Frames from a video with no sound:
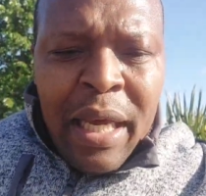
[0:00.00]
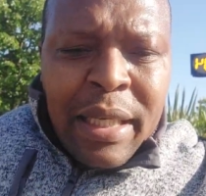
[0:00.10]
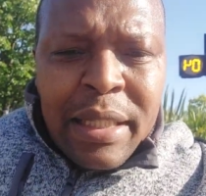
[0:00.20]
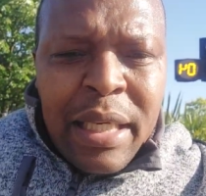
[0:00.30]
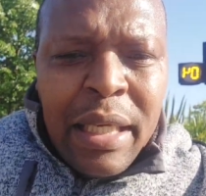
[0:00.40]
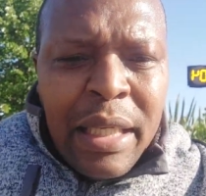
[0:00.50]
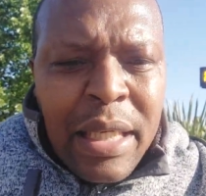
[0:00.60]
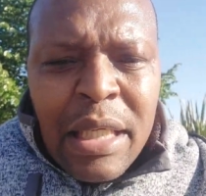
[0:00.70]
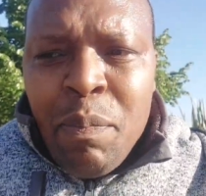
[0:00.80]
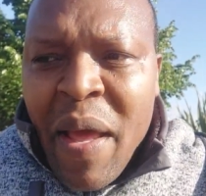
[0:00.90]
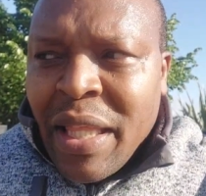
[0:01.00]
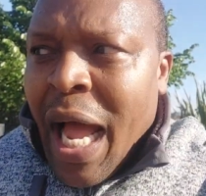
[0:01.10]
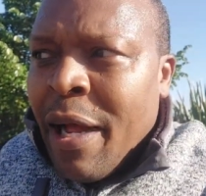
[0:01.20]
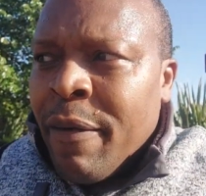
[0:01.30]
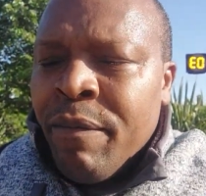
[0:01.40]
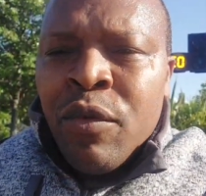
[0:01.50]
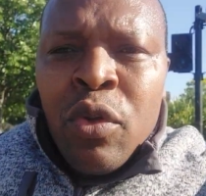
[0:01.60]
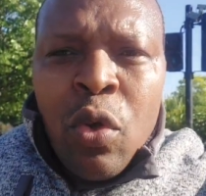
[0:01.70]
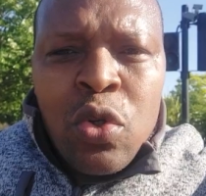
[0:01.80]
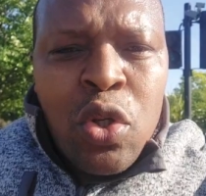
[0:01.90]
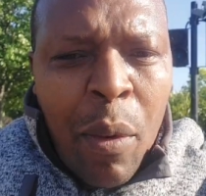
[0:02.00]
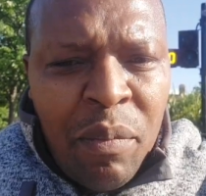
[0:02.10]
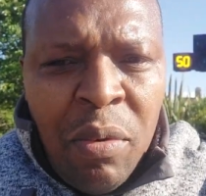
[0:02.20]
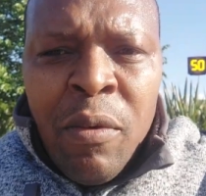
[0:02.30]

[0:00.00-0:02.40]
It is better to stop